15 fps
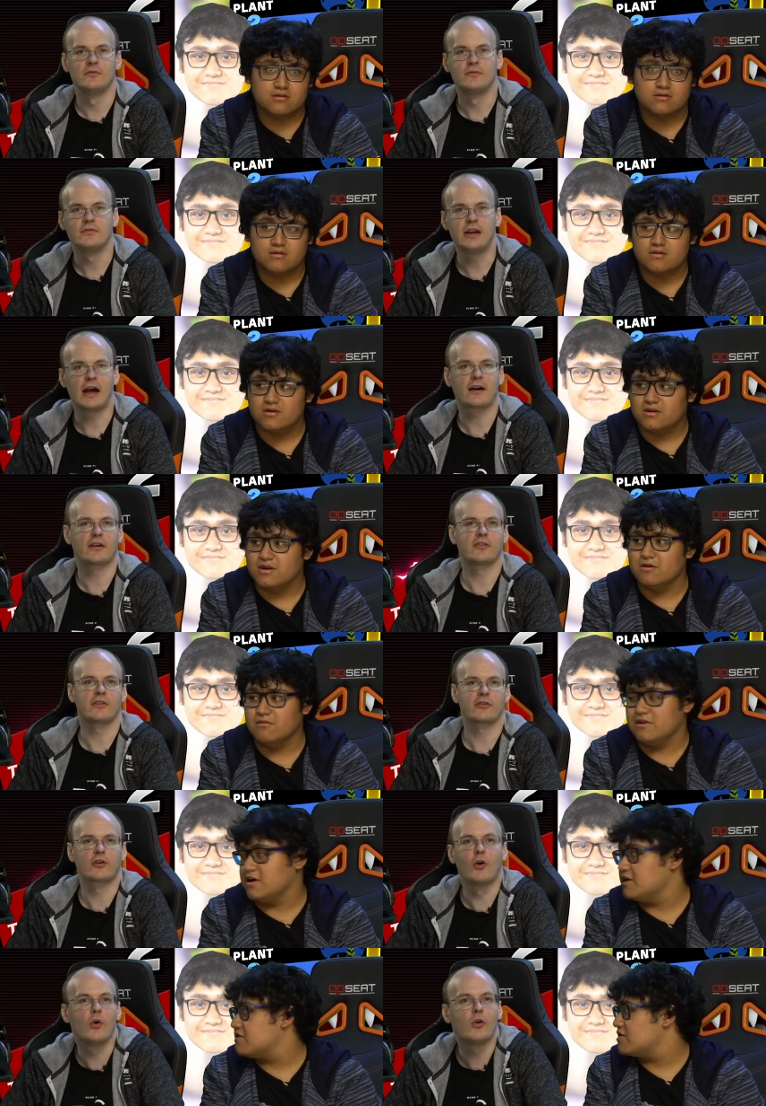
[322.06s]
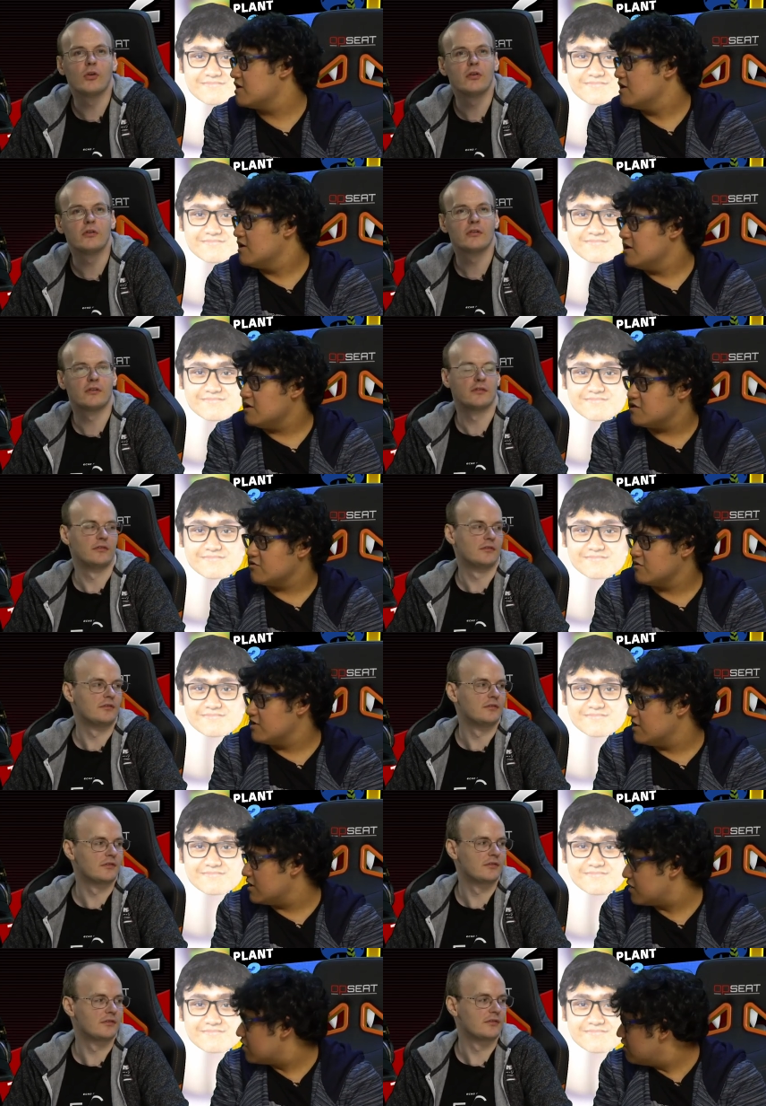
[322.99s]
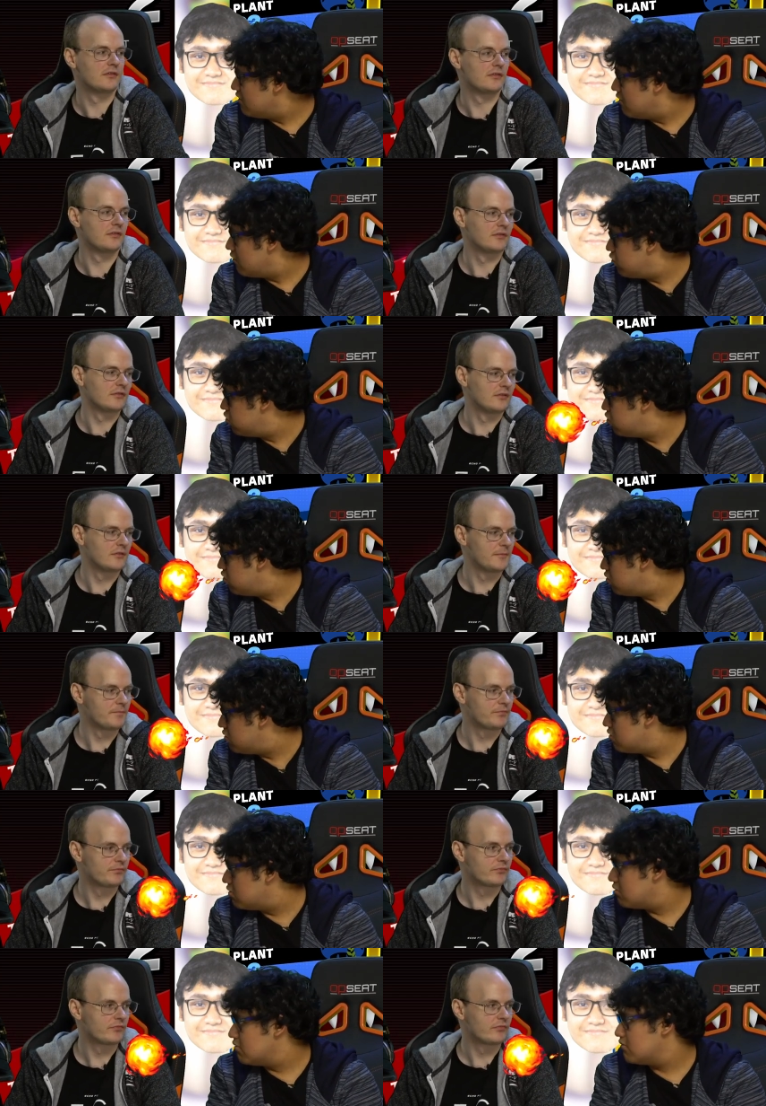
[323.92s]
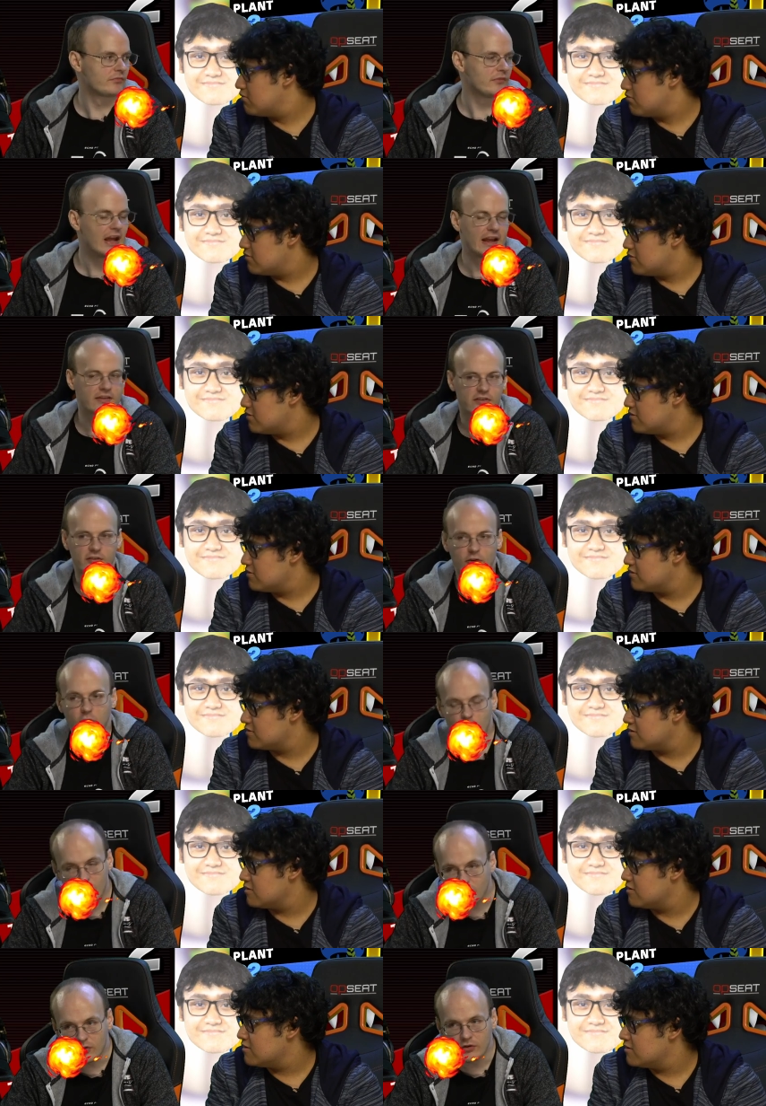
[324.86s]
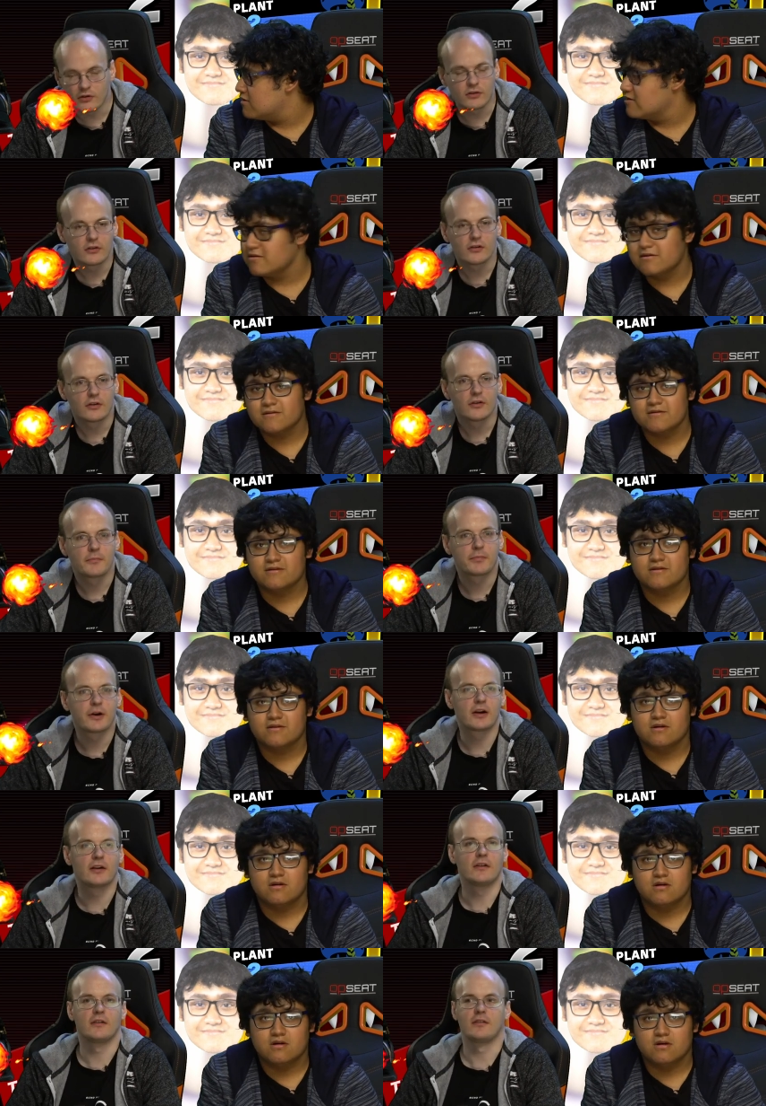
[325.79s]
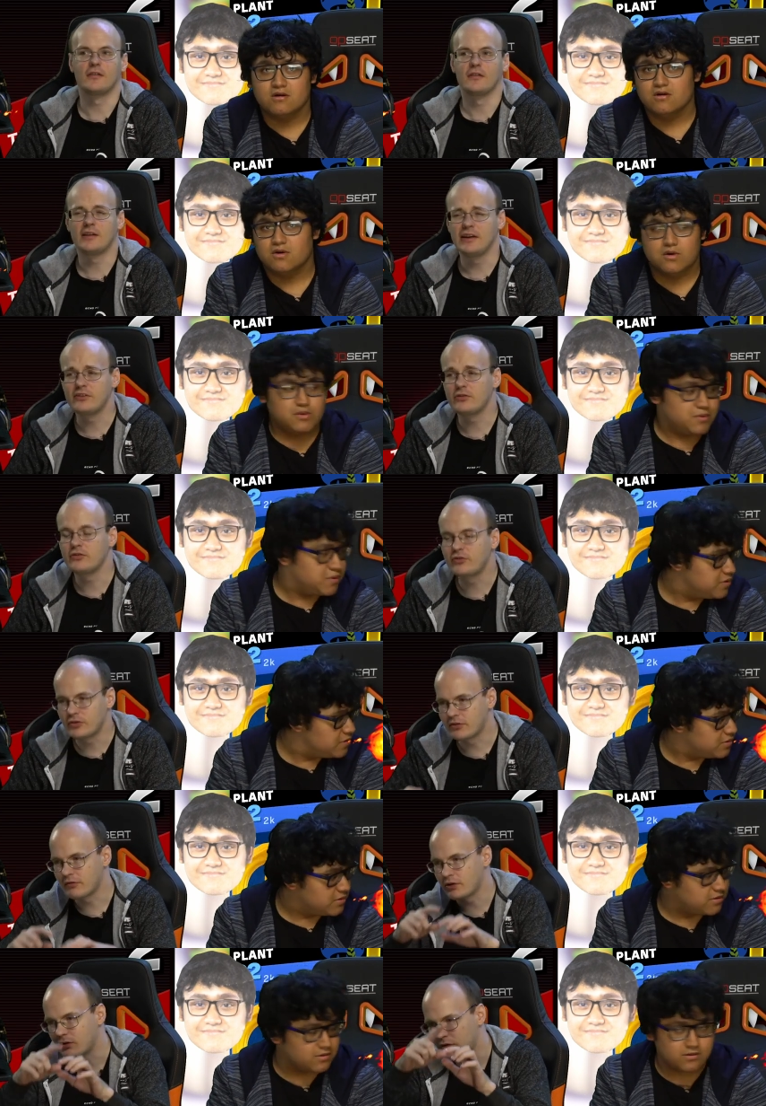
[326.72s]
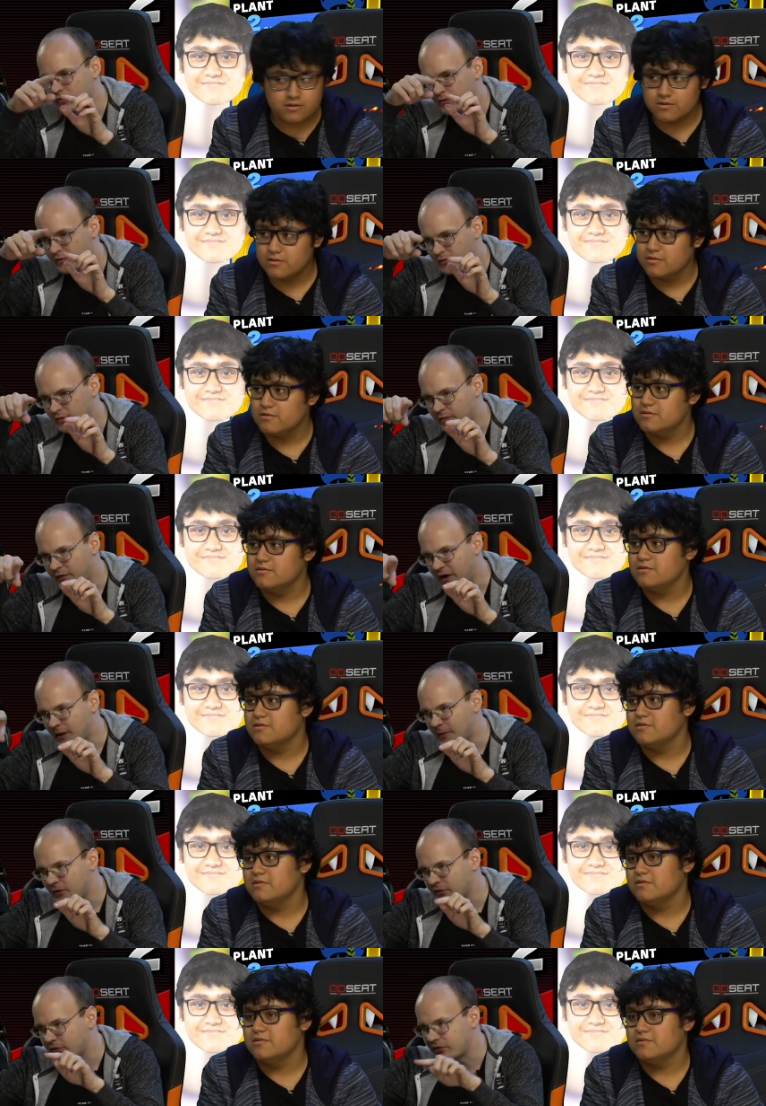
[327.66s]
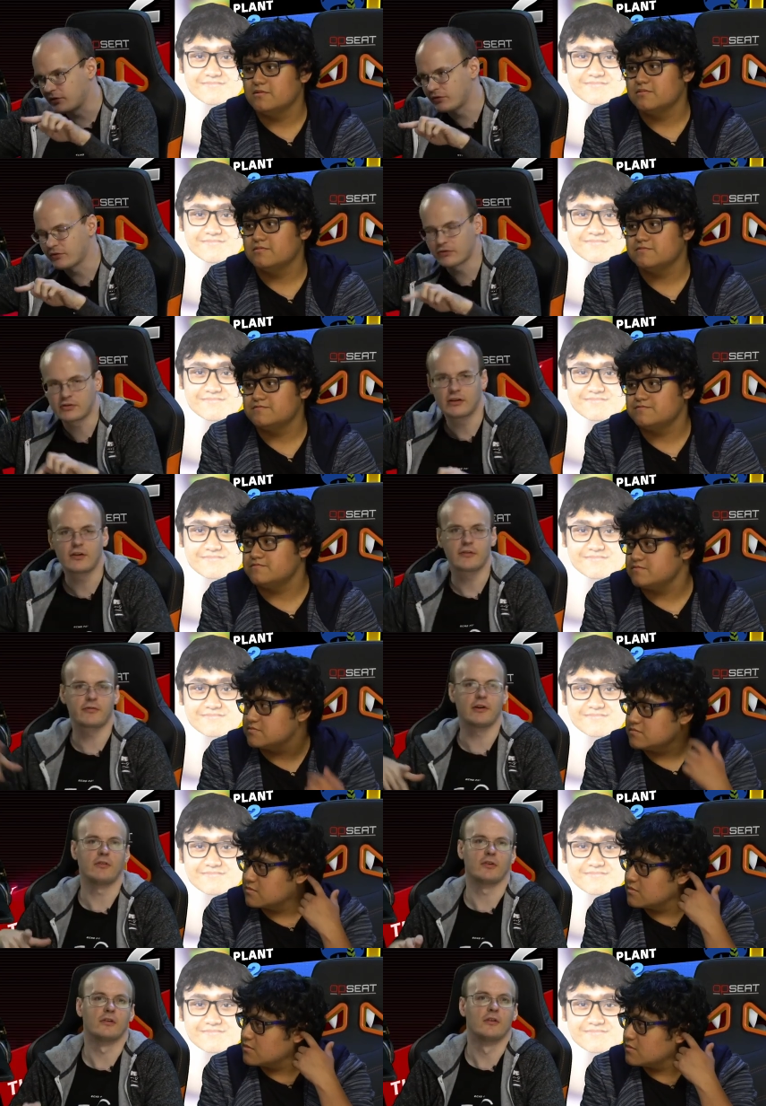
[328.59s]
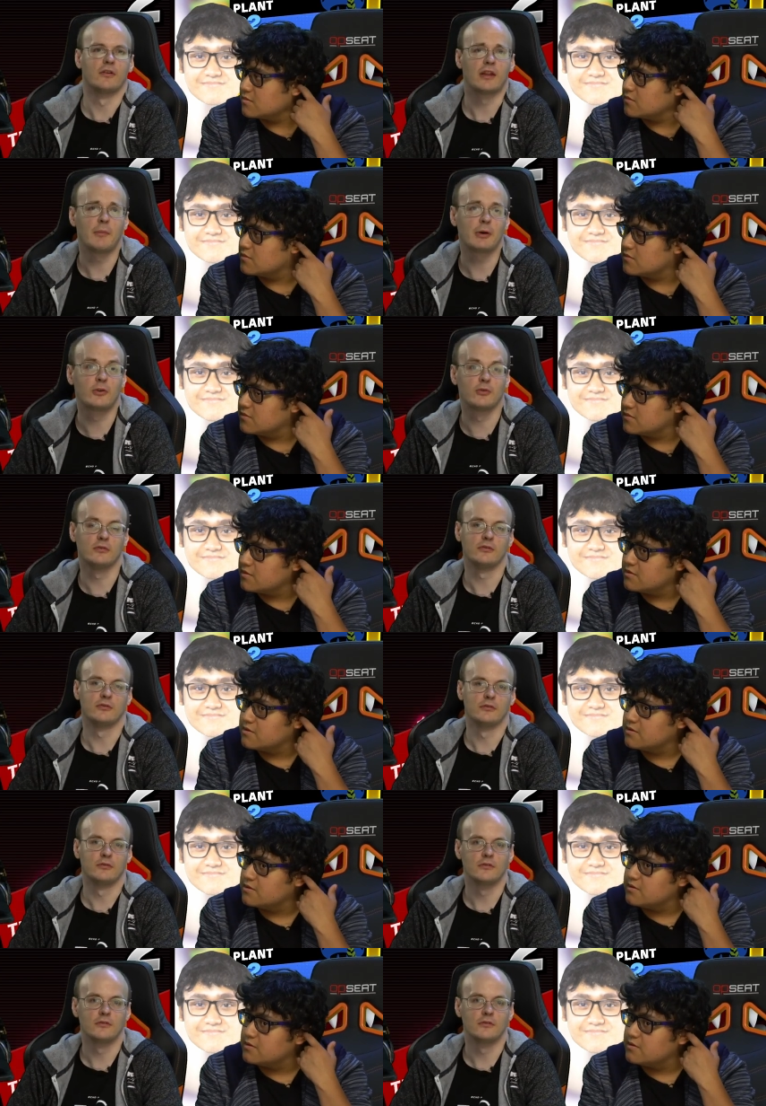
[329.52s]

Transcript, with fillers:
Speaker 1: Yeah, because it it's like, cool. It's only like.
Speaker 2: It's cool, but he should shoot the little fireball. that just goes in a straight line forever. That'd be cool.